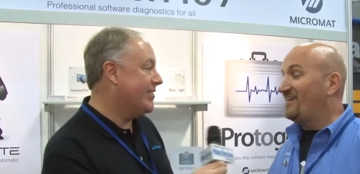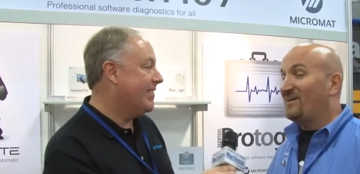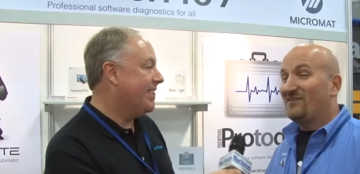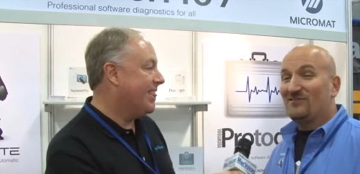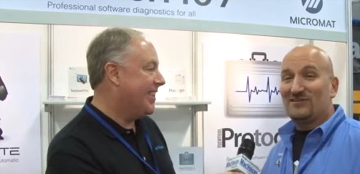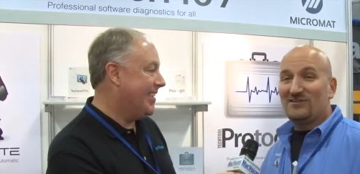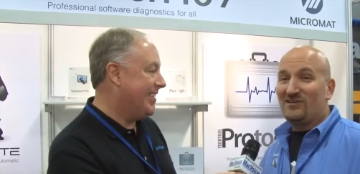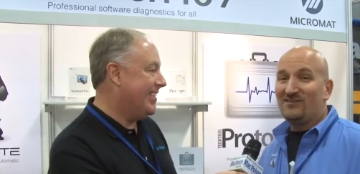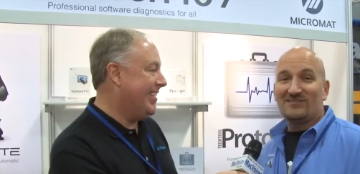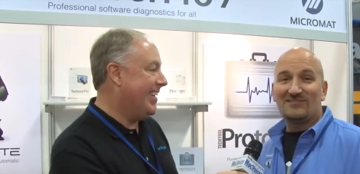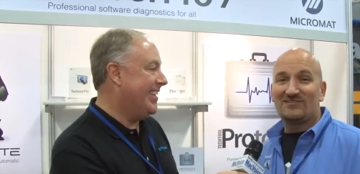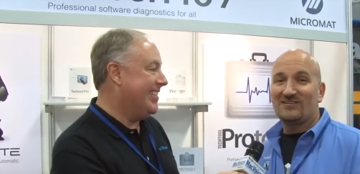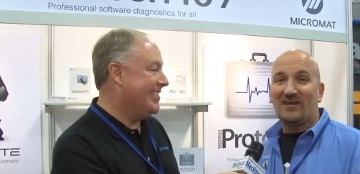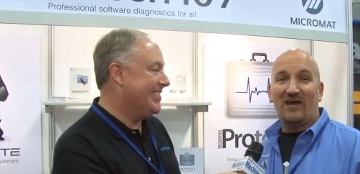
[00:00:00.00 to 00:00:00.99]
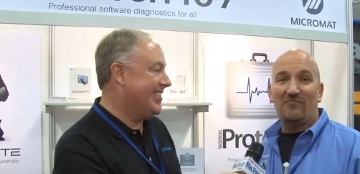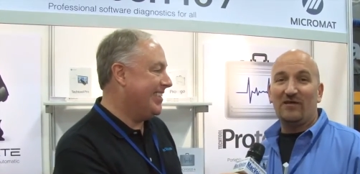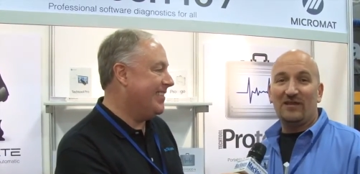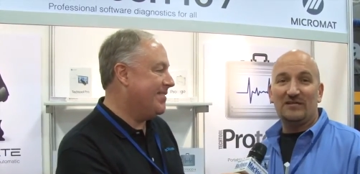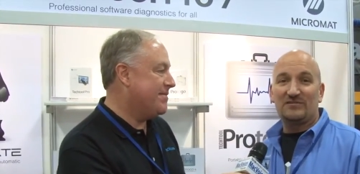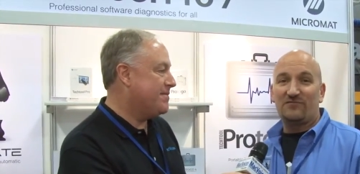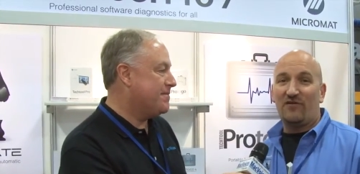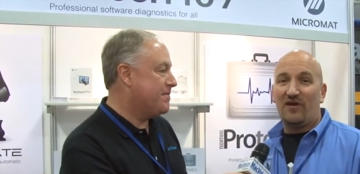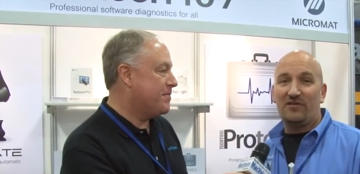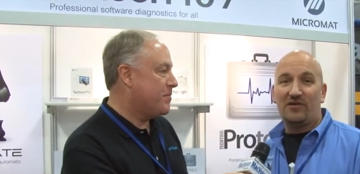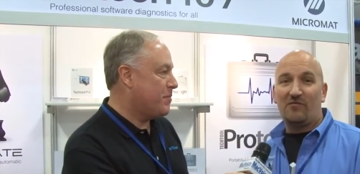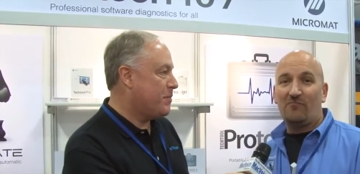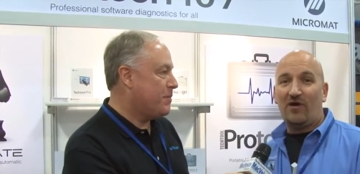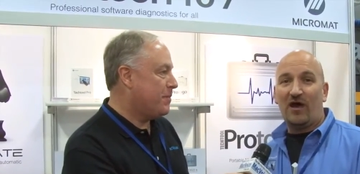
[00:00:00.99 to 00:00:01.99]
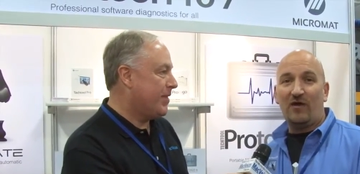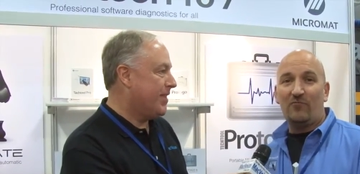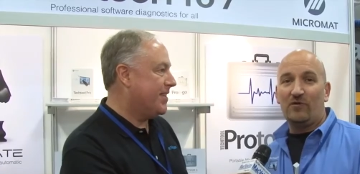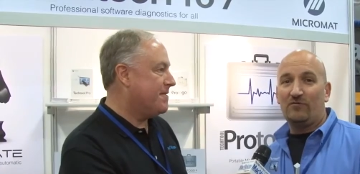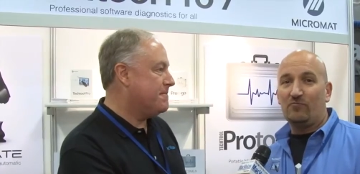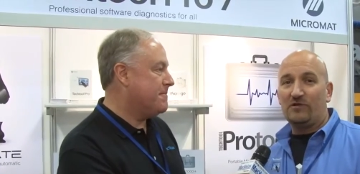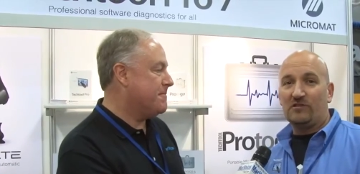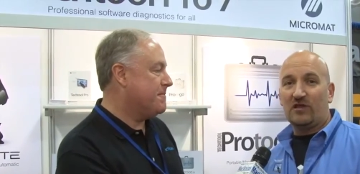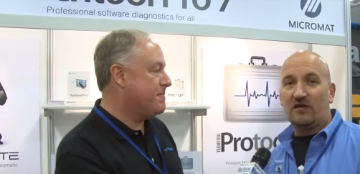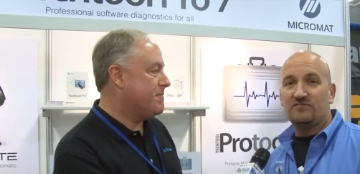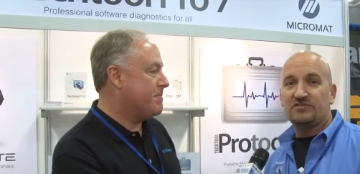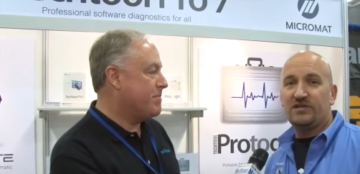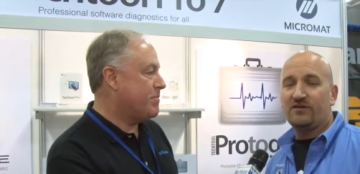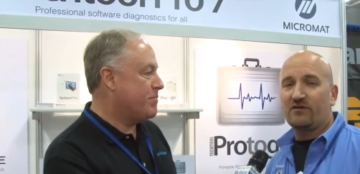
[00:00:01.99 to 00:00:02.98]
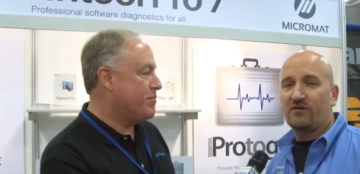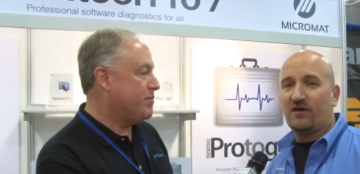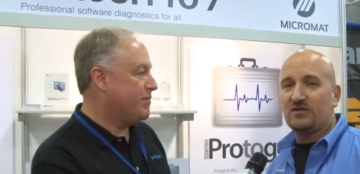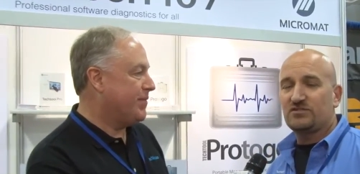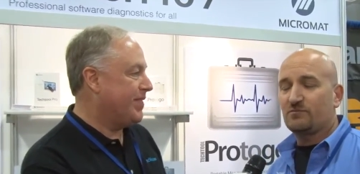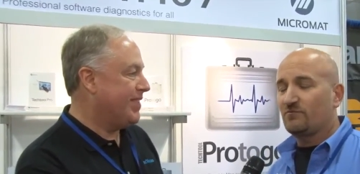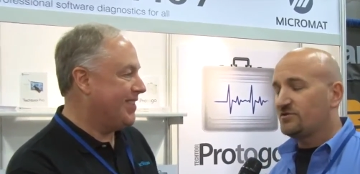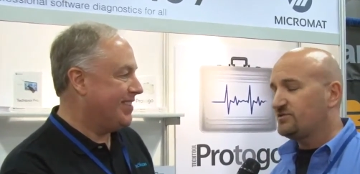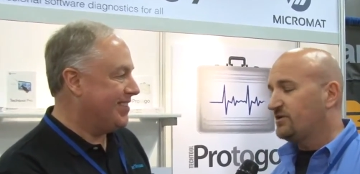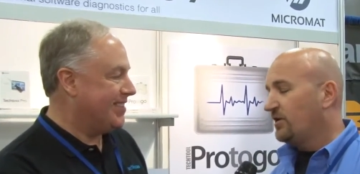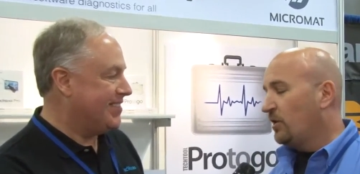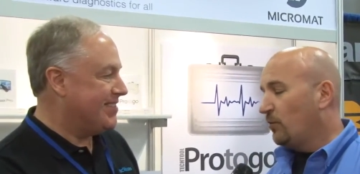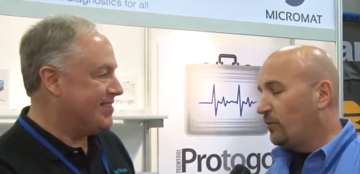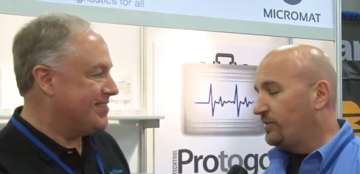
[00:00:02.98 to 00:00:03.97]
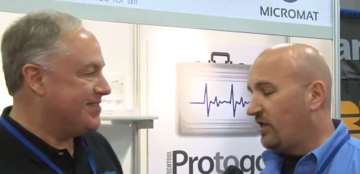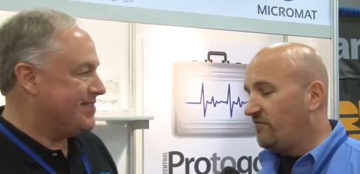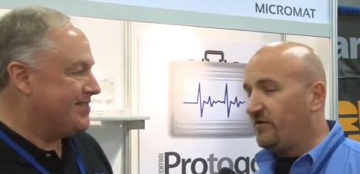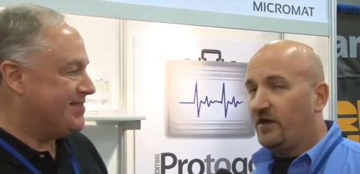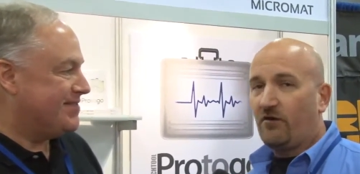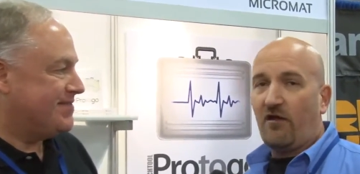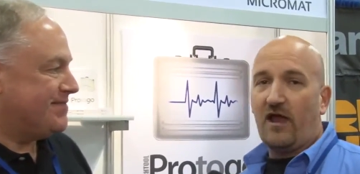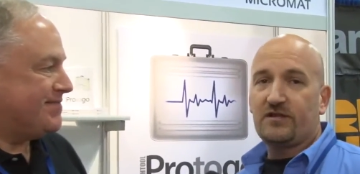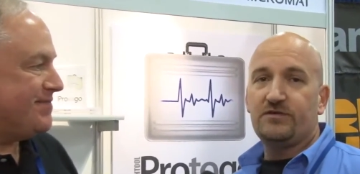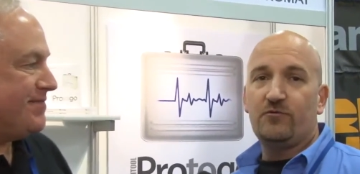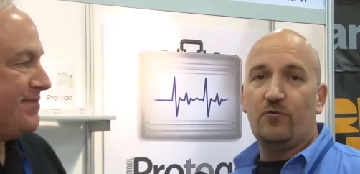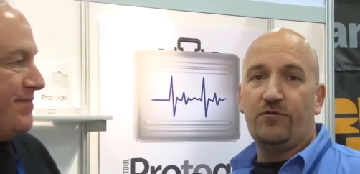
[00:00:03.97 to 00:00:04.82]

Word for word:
Speaker 1: And get the deals. I mean, it's fun to come by. We love seeing our customers. We love interacting